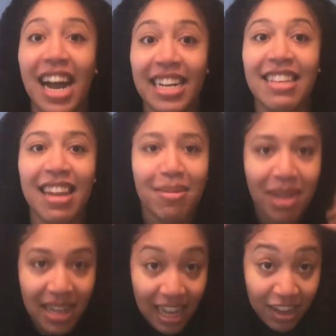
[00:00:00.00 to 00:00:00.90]
I need that in
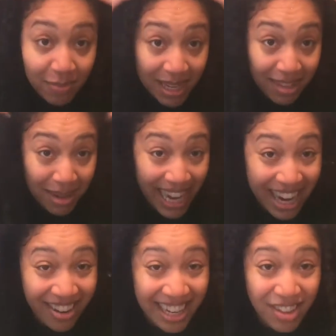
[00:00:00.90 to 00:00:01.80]
my life because my
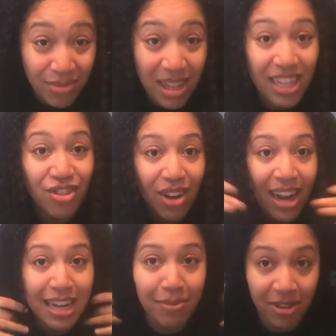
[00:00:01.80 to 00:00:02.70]
hair gets really
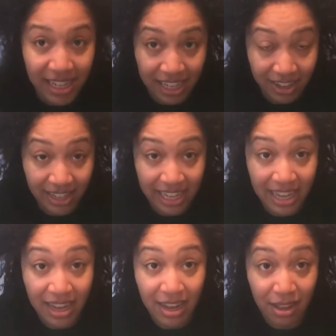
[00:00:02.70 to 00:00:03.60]
dry, particularly